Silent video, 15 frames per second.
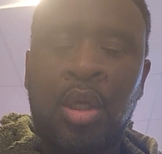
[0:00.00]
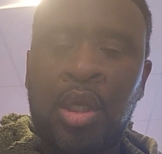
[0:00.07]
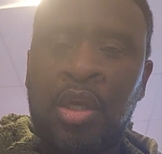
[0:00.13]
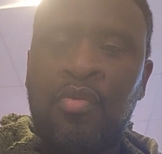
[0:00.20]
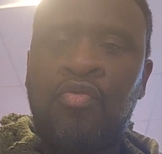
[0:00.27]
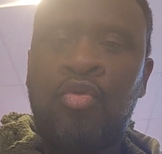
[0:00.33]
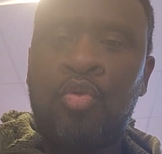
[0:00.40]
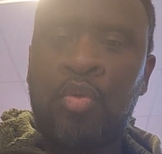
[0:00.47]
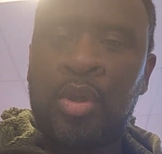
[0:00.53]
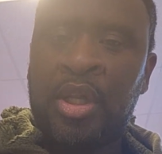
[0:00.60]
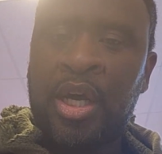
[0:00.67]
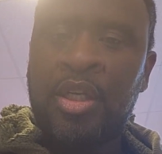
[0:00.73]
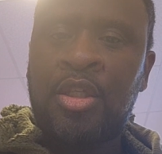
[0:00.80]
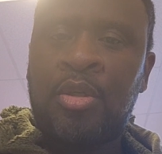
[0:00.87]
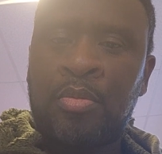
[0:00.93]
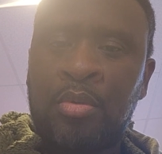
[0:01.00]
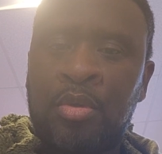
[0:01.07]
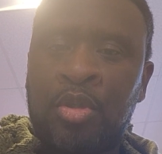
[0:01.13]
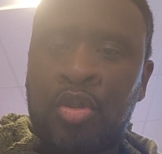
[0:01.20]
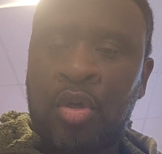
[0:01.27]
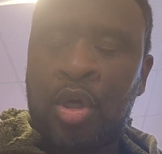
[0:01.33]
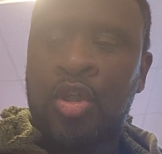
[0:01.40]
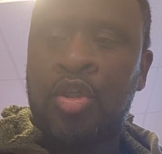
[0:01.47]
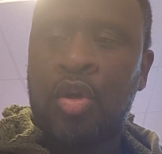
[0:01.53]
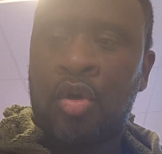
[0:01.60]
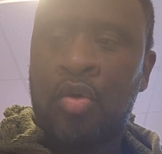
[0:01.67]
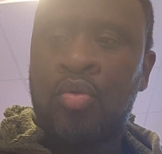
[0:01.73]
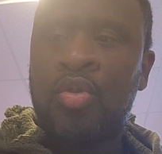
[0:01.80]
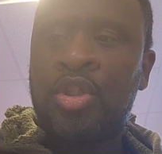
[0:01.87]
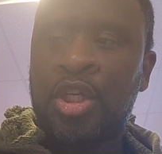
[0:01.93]
if you would like to start your
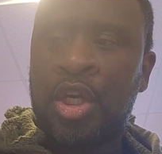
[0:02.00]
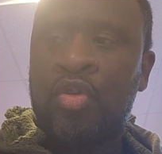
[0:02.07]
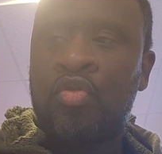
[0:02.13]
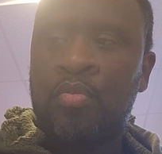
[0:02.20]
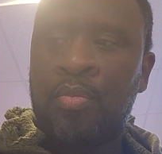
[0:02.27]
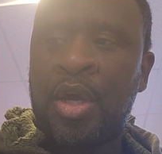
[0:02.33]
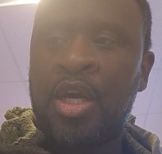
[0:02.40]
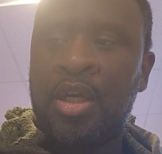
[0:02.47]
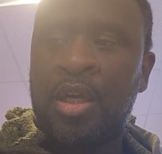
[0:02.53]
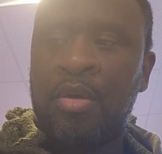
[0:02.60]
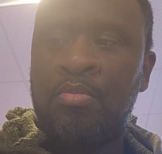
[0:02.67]
own central bank